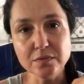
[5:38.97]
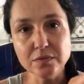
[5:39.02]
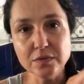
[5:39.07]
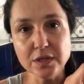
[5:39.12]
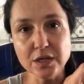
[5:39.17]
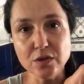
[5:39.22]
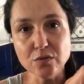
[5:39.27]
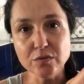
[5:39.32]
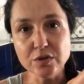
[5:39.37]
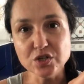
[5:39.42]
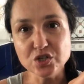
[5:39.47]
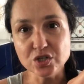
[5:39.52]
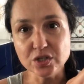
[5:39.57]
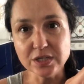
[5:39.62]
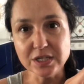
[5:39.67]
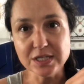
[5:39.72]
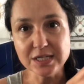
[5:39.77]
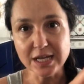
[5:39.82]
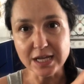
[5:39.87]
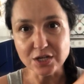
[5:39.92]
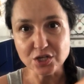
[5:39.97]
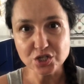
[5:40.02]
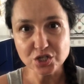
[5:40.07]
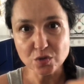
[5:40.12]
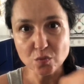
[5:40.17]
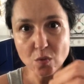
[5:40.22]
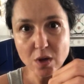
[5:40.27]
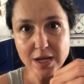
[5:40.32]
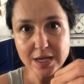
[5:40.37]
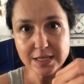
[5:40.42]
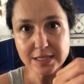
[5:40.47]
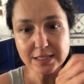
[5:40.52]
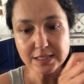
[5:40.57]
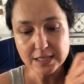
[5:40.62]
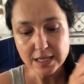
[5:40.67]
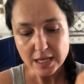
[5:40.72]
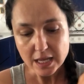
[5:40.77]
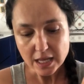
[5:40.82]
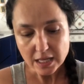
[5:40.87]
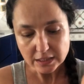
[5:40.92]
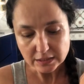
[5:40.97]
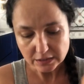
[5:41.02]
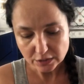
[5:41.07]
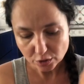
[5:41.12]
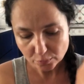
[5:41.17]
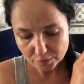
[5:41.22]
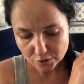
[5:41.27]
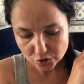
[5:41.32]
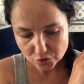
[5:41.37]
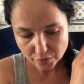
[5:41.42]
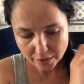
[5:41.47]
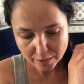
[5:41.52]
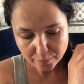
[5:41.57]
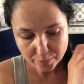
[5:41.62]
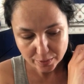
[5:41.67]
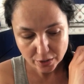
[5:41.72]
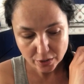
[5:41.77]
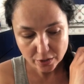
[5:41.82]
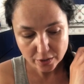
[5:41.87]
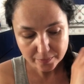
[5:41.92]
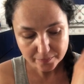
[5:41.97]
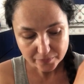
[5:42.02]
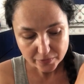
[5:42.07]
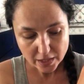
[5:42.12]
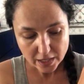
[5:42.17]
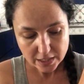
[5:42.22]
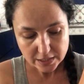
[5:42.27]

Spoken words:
the original intention was, a little bit drapier.